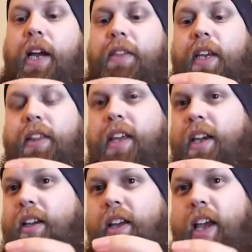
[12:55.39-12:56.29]
I think
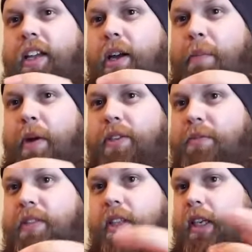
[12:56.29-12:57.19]
they had come out with
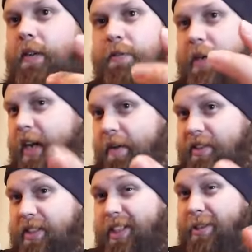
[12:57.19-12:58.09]
some sleeves, but I
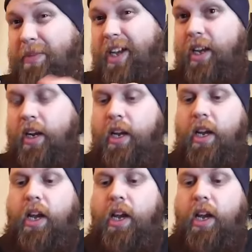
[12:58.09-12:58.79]
haven't seen them yet.